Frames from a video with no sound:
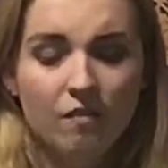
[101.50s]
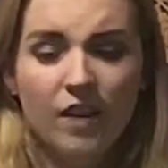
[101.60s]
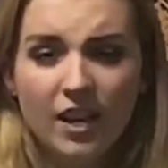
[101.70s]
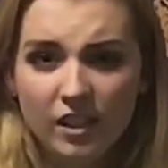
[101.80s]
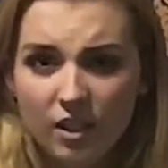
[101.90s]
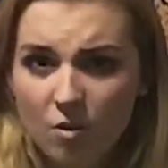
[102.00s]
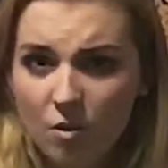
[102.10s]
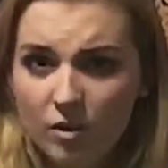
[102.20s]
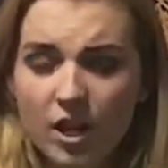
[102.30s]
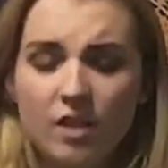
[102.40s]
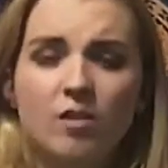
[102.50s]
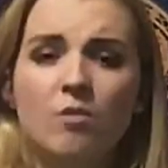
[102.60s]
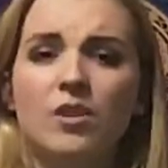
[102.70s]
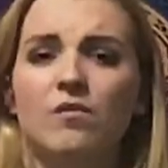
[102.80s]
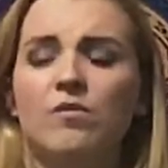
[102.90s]
Finally, the horse got
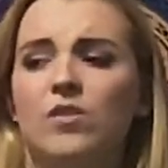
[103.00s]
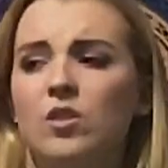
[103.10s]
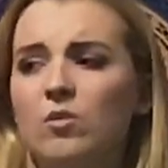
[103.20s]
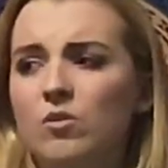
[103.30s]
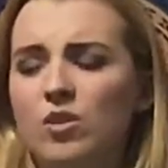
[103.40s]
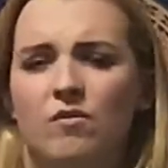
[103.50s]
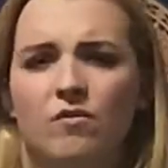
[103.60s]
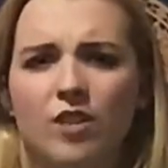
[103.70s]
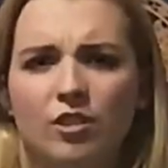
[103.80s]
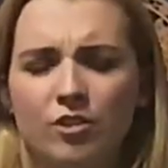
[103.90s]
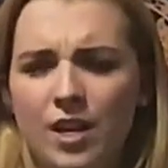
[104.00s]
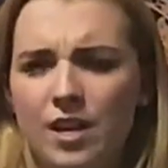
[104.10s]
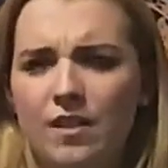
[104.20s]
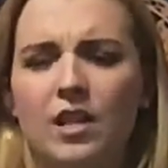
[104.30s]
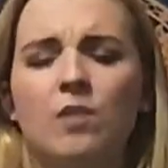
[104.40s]
so confused and
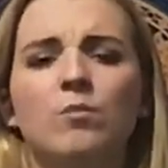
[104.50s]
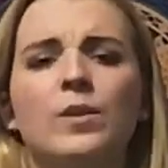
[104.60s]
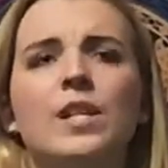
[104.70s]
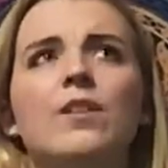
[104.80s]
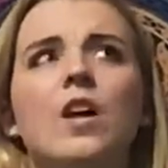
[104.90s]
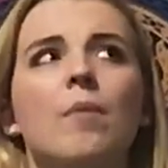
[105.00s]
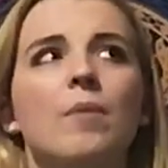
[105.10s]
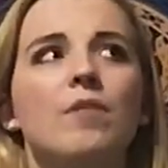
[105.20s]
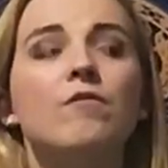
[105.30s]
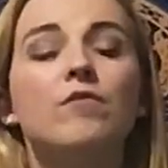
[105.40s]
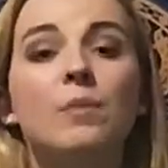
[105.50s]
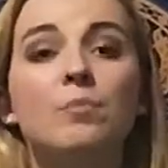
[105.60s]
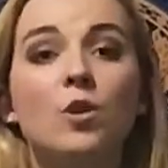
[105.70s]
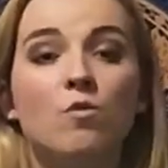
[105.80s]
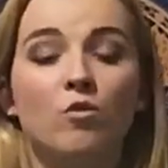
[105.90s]
frustrated that he reared up and
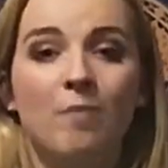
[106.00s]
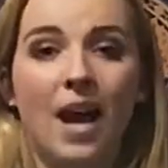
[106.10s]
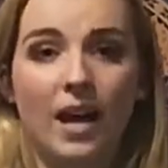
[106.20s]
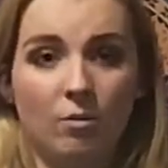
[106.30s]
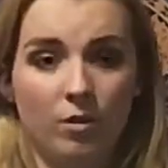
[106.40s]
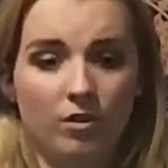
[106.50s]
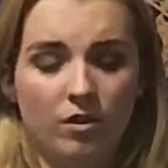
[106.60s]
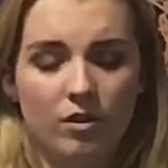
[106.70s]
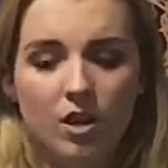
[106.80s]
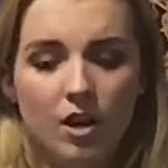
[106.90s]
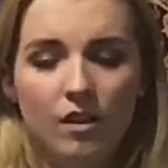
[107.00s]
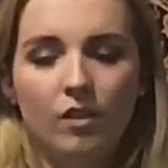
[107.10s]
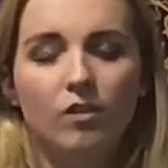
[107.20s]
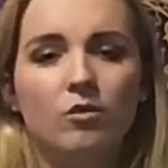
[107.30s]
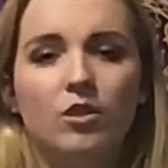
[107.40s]
flipped over backwards. The
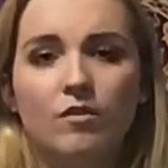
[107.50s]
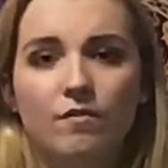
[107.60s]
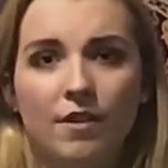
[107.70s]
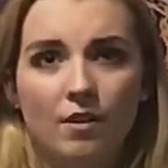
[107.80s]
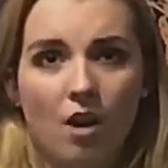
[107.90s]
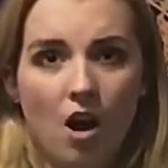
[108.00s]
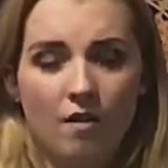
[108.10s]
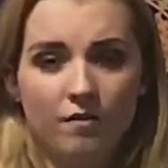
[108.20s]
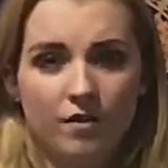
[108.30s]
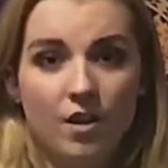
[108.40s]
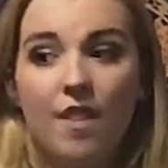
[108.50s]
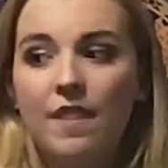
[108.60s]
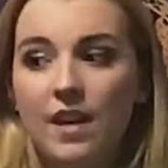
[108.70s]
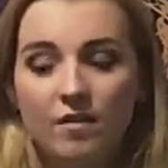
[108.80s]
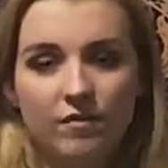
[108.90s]
little girl fell off.
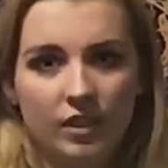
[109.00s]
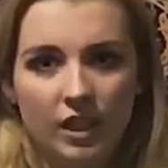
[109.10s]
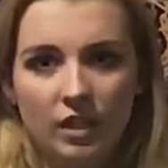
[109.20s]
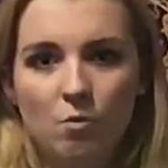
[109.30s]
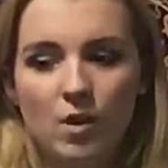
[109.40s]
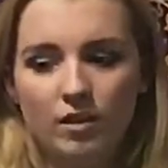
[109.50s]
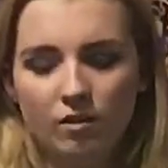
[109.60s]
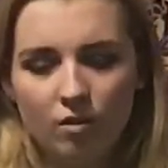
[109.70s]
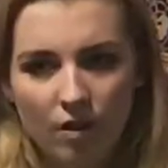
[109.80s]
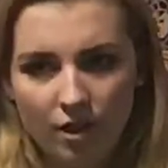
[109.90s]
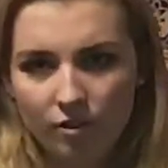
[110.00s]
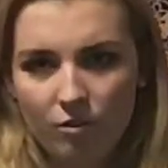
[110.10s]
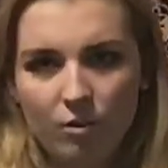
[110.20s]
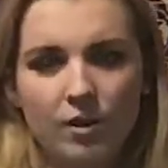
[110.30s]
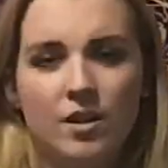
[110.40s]
Thankfully, it wasn't crushed,
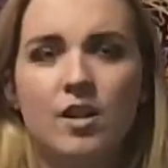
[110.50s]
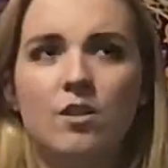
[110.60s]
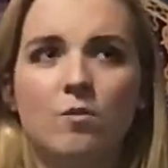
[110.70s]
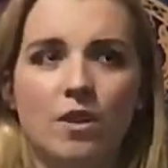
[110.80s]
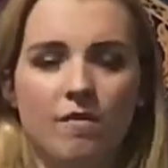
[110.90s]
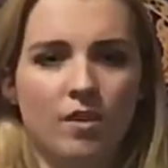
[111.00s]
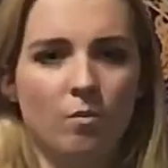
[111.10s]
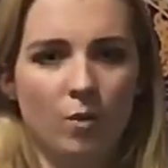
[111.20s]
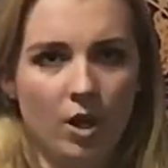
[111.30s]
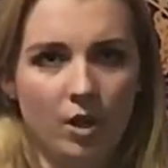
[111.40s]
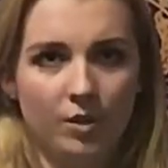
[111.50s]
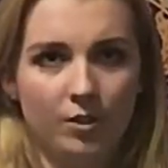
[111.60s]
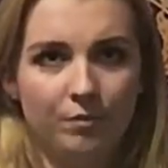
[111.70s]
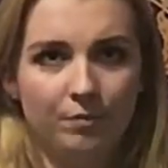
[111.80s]
or neither one of them were hurt.